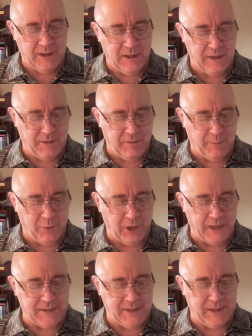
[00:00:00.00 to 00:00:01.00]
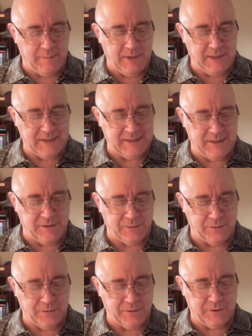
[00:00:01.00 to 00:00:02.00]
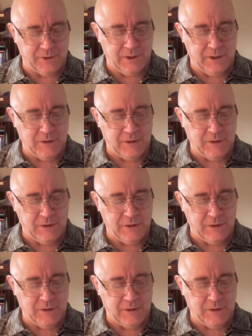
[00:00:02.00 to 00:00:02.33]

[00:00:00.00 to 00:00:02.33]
They replied to him, "Caesar's."